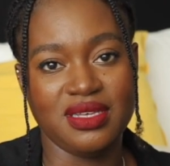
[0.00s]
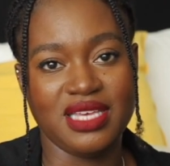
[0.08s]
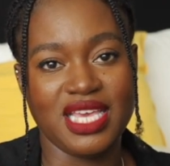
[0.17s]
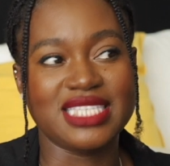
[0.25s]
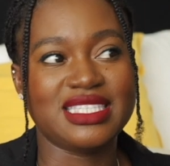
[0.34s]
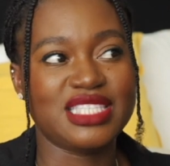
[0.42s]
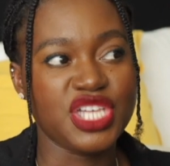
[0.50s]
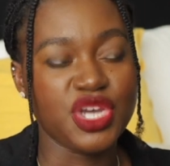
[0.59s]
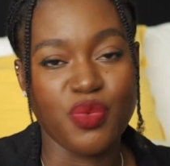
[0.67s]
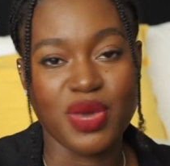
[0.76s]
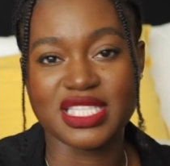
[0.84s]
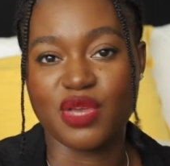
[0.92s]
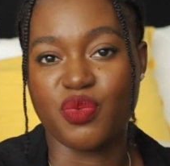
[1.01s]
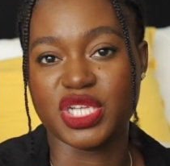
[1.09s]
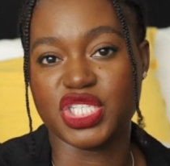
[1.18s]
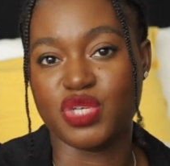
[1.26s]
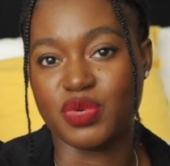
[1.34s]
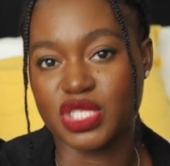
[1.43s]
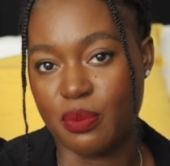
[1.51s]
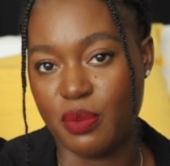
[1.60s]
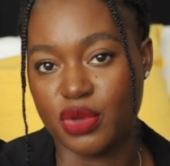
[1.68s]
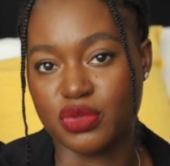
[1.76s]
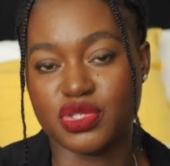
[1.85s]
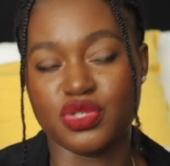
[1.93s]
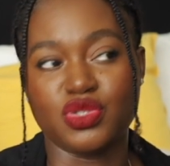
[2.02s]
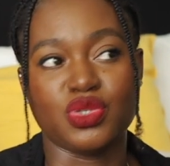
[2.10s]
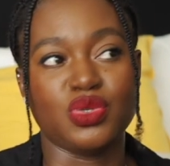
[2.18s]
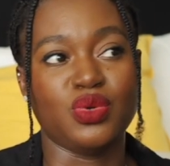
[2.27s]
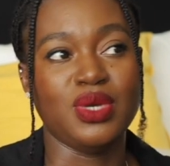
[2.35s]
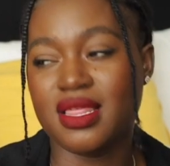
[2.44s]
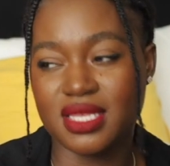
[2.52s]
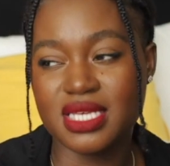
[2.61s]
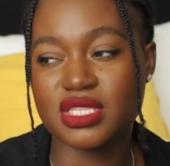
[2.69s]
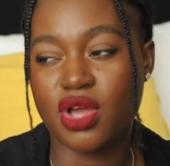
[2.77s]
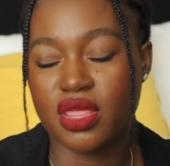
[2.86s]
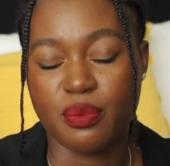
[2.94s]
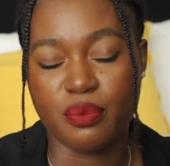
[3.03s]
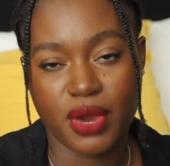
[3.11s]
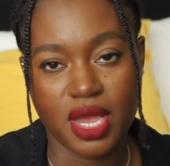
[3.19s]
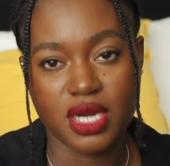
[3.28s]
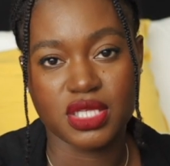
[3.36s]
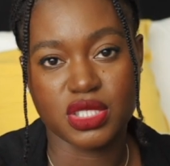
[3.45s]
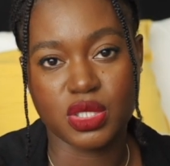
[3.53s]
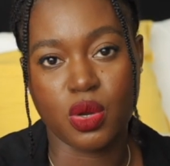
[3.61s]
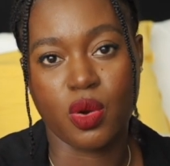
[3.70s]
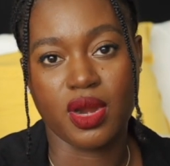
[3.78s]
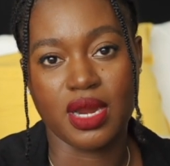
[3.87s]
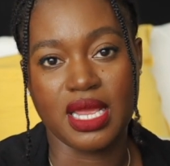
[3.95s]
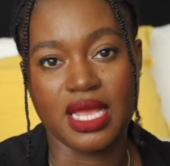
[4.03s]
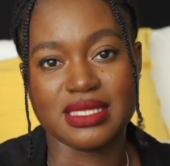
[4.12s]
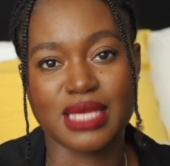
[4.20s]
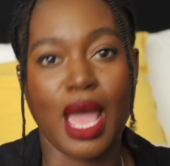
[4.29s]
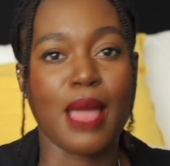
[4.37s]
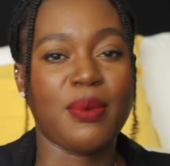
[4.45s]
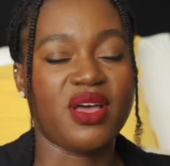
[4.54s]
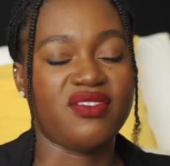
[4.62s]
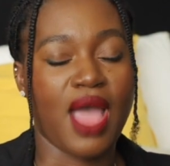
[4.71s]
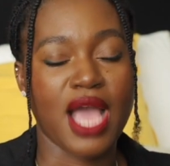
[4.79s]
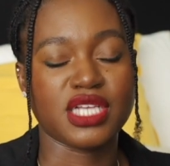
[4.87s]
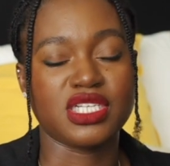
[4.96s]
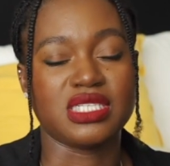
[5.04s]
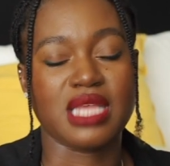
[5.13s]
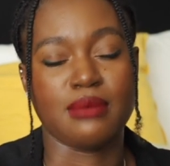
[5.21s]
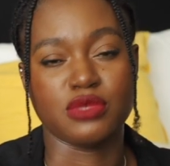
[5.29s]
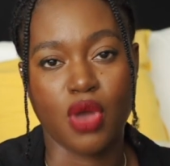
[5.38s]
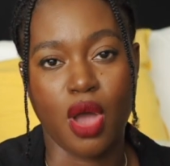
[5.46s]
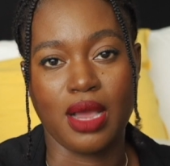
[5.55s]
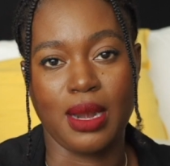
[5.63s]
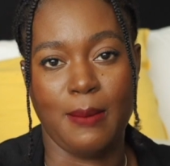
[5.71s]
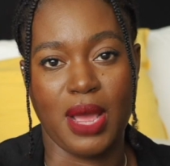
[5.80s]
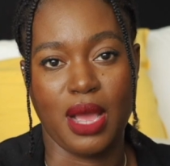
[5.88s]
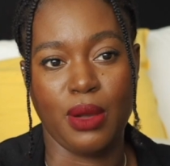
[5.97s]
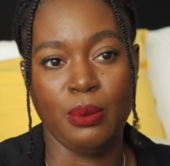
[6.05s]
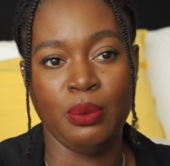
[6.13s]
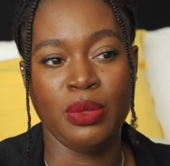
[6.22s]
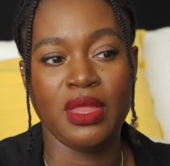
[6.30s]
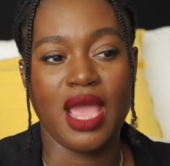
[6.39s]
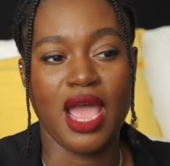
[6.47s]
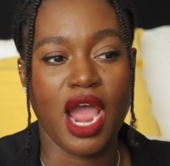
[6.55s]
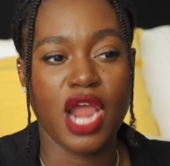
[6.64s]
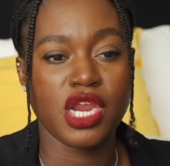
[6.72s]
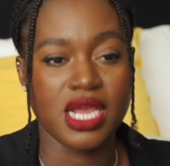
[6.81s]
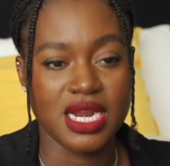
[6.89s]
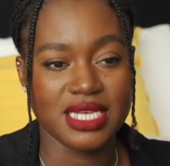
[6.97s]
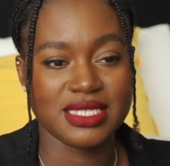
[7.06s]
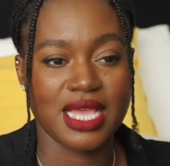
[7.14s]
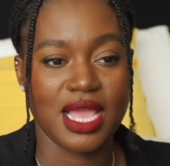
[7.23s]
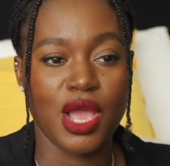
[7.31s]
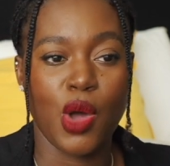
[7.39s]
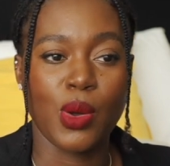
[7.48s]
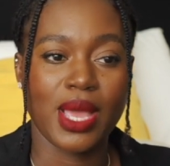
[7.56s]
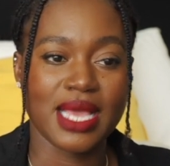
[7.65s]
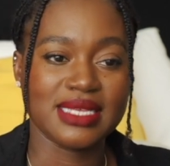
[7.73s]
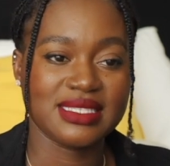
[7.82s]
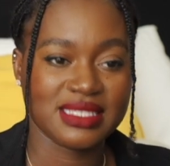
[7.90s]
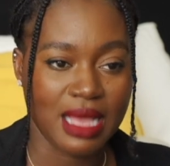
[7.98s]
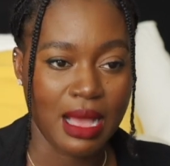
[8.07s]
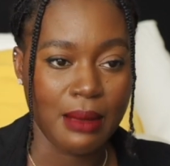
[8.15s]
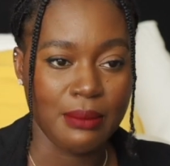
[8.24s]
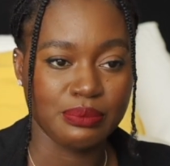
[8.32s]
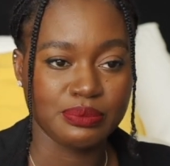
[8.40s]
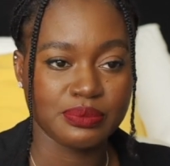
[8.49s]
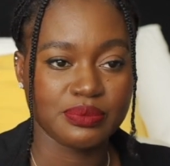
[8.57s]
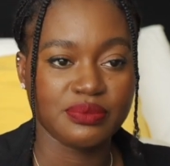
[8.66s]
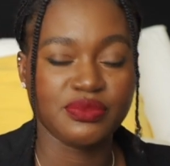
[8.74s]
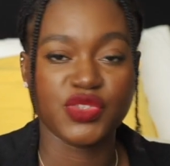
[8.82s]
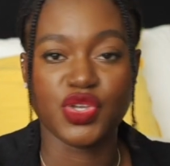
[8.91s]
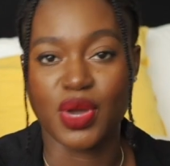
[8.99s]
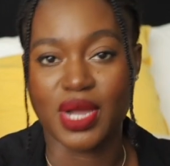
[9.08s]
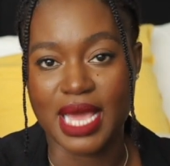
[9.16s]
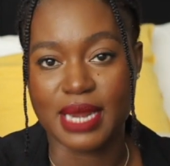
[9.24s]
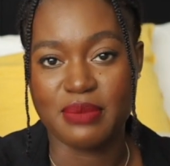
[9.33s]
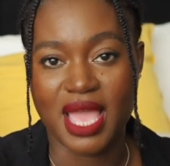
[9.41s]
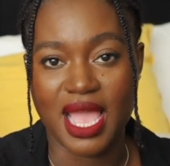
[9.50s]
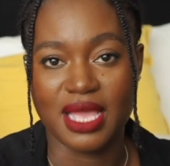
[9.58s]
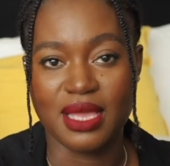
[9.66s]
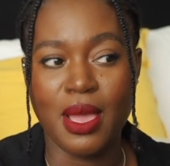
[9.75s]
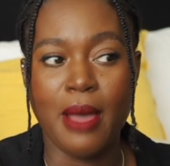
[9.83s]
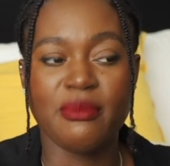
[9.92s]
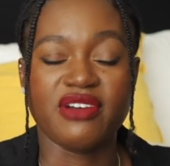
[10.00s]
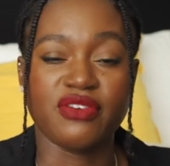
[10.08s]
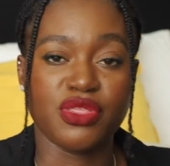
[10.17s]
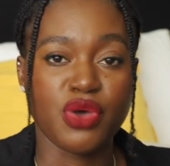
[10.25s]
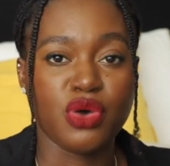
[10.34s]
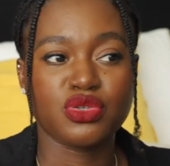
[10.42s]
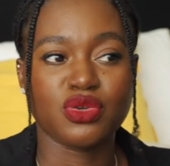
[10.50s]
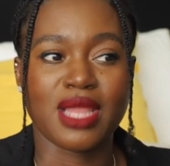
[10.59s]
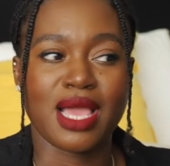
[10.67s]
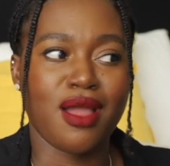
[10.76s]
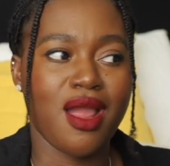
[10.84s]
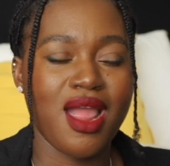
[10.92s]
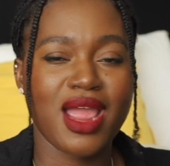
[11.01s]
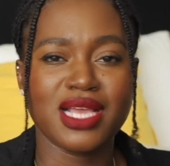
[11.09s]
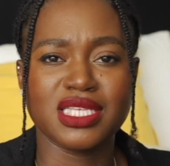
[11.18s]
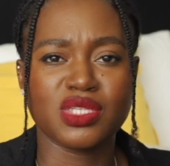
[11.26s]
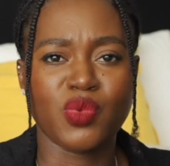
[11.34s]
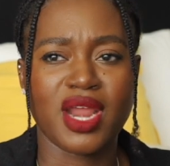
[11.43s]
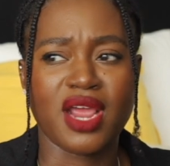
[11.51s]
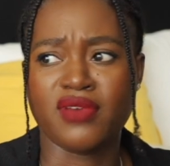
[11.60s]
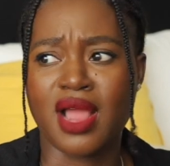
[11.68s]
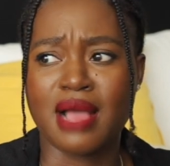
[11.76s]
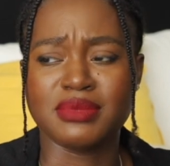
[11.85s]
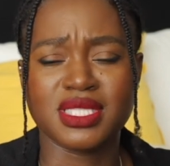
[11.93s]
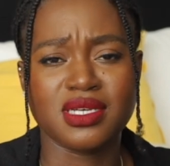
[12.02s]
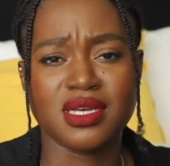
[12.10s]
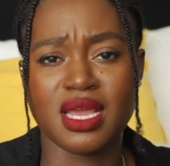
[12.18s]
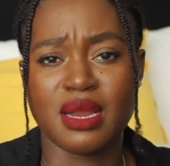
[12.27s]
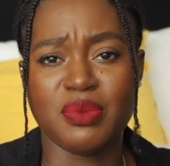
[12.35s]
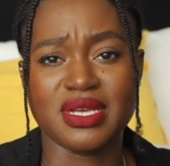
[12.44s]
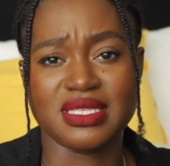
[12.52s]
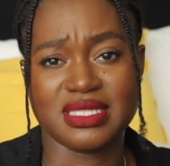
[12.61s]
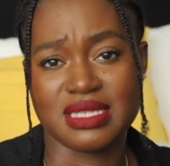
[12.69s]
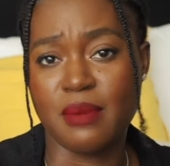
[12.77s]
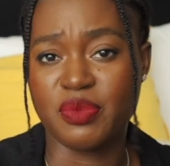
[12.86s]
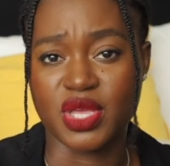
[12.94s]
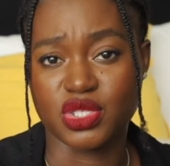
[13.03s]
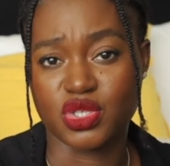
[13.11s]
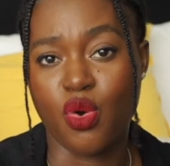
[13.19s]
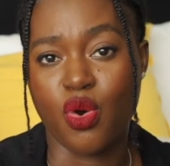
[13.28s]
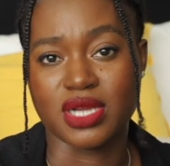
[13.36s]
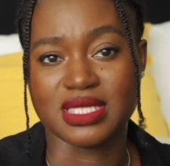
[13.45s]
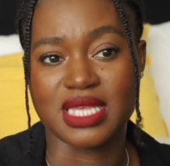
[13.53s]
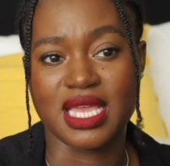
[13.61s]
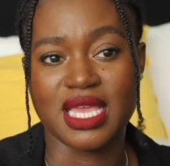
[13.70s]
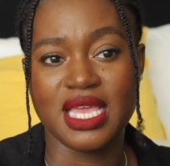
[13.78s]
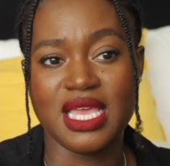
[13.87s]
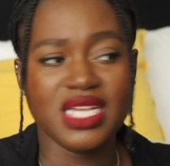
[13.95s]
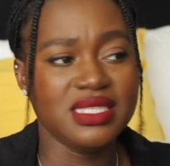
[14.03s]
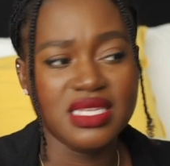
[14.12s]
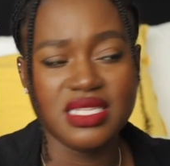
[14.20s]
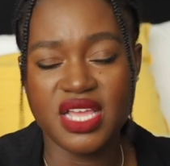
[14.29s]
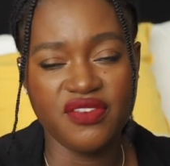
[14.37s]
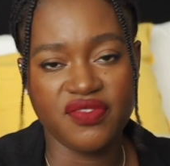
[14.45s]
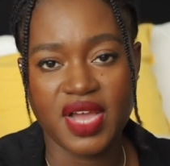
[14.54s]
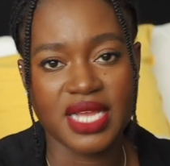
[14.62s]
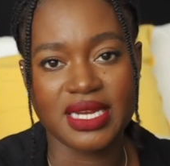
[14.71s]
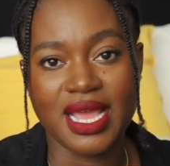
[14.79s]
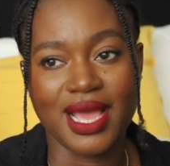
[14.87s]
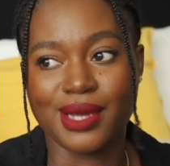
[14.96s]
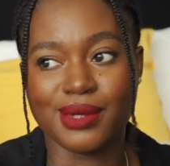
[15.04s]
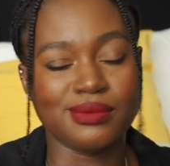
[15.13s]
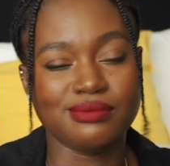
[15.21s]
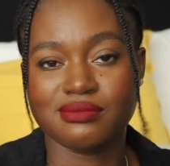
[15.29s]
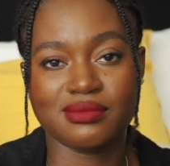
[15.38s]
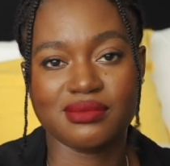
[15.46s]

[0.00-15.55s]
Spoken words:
It still wasn't what she was supposed to do. These are the predatory type of actions I'm talking about. How are you gonna say, okay, stop, you don't gotta pay? But for those who are like, all right, it's whatever, I'm still gonna put something towards it, to then find out